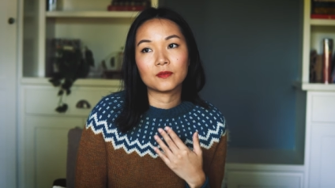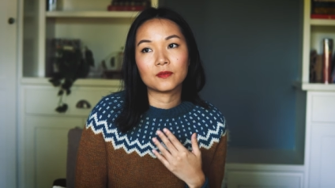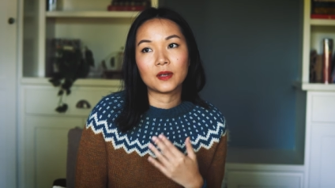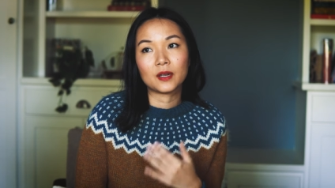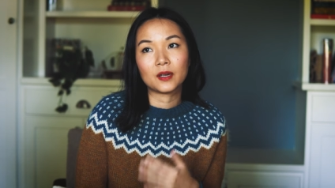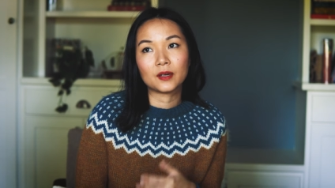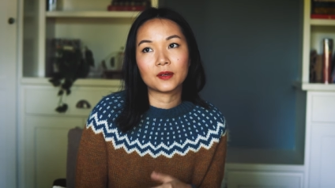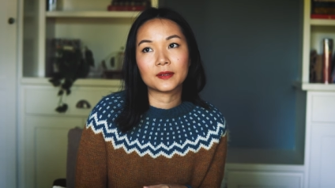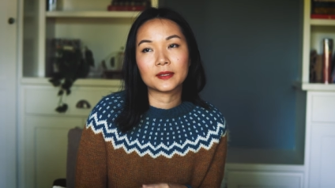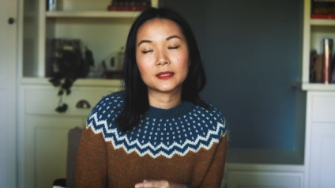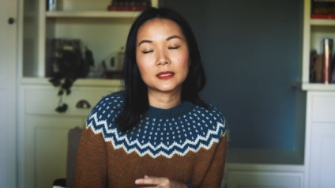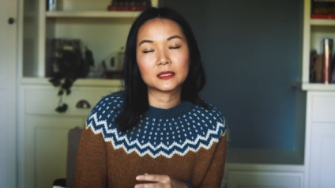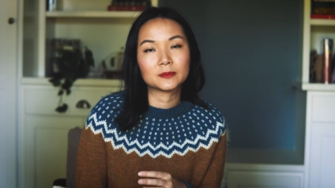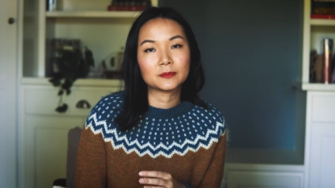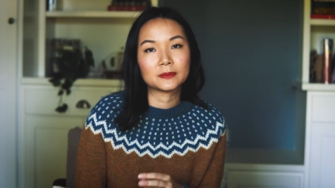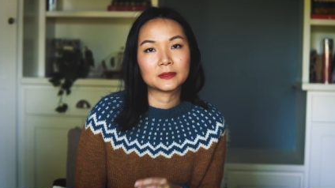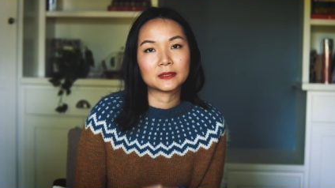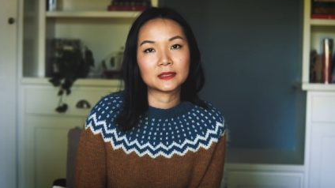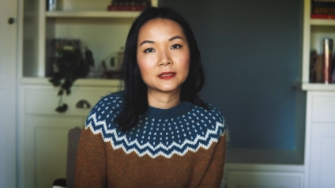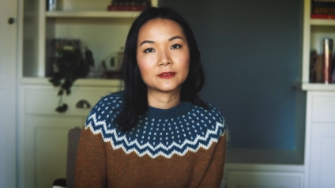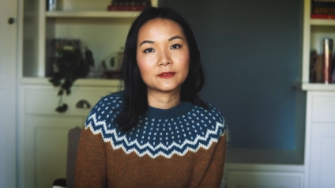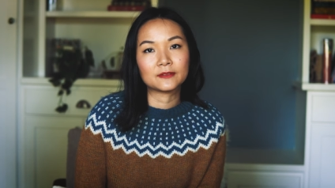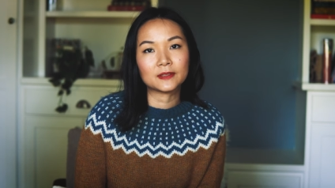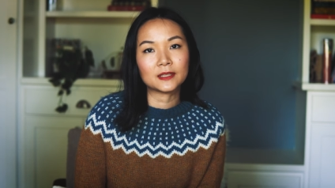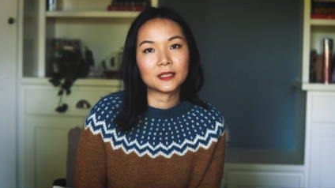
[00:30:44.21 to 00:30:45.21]
very
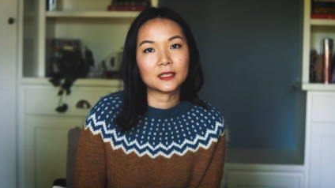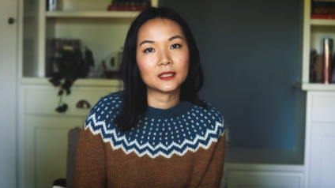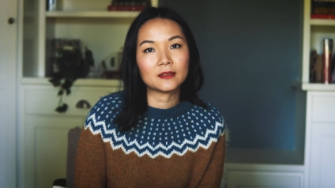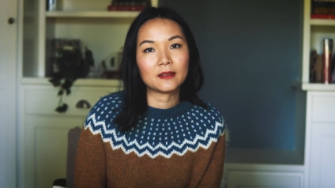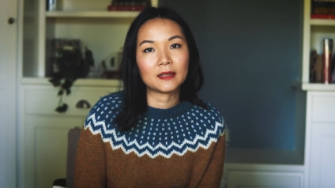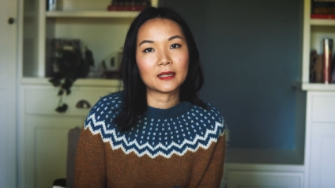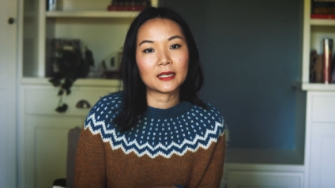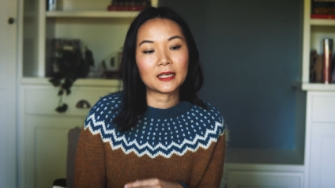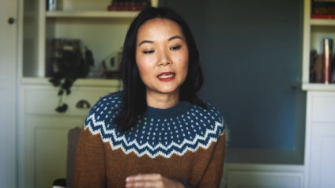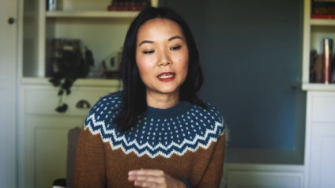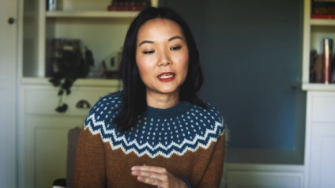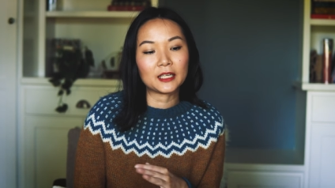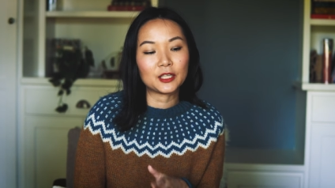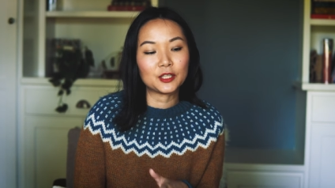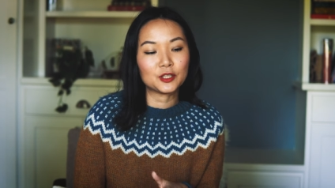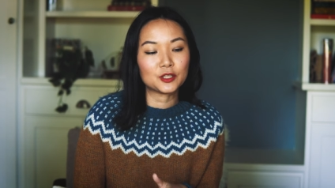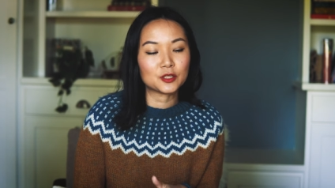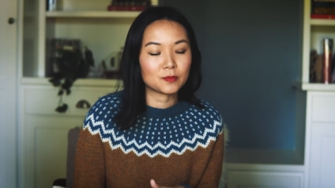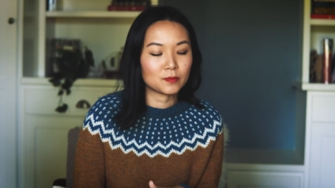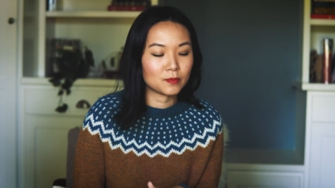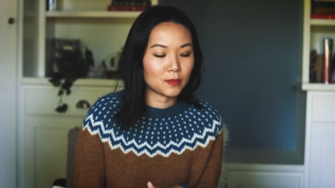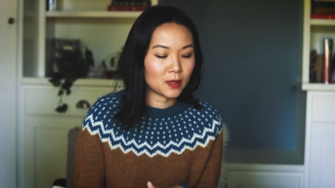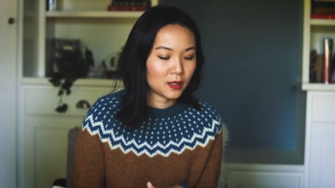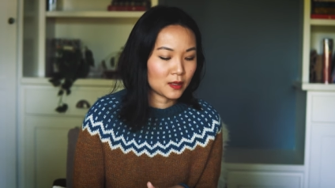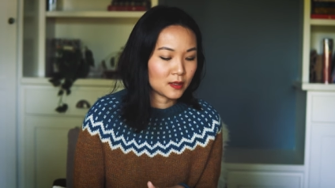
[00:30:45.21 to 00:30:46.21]
specific like
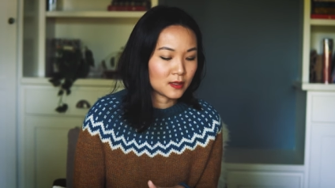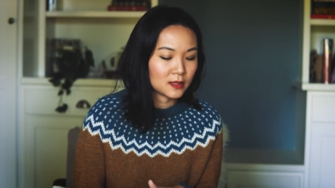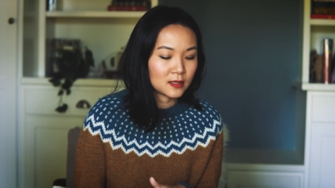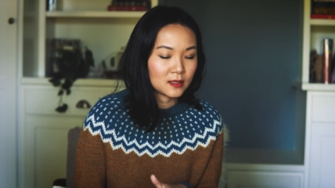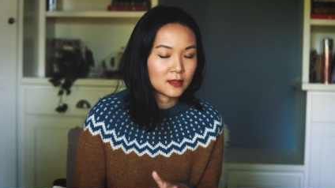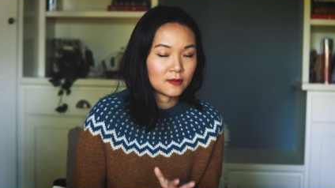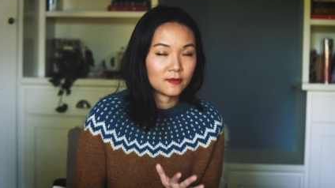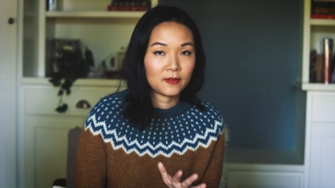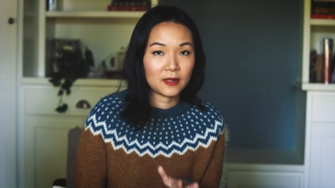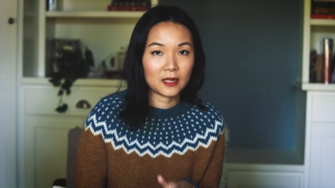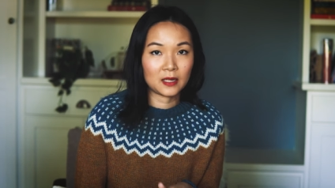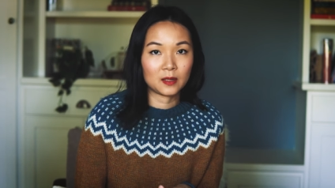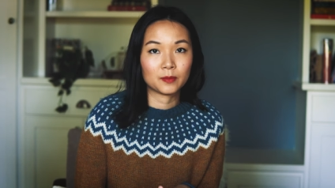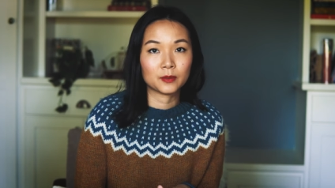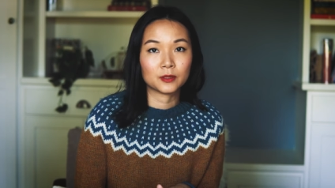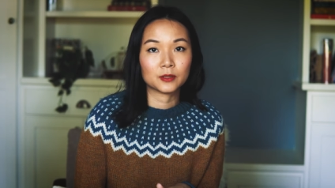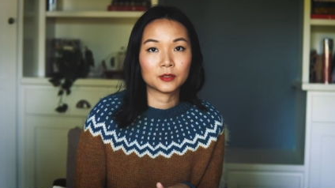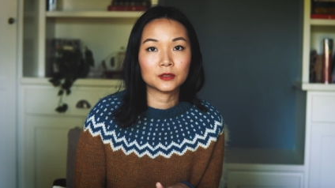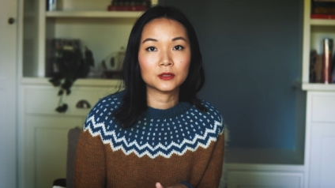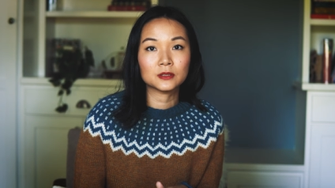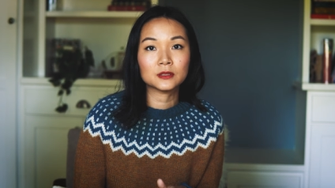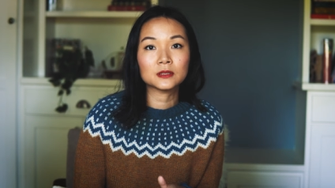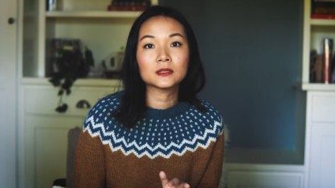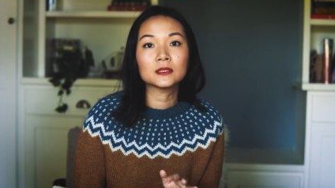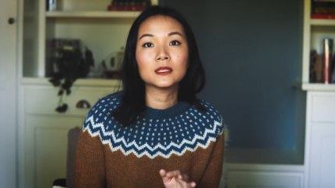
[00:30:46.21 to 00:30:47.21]
each month's
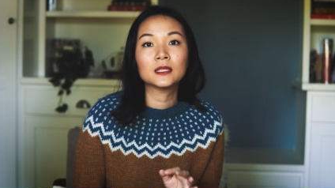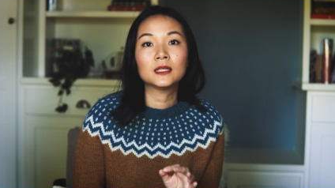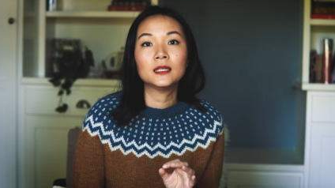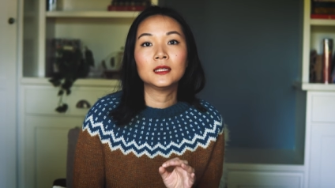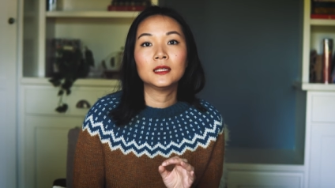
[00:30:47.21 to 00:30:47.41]
fibers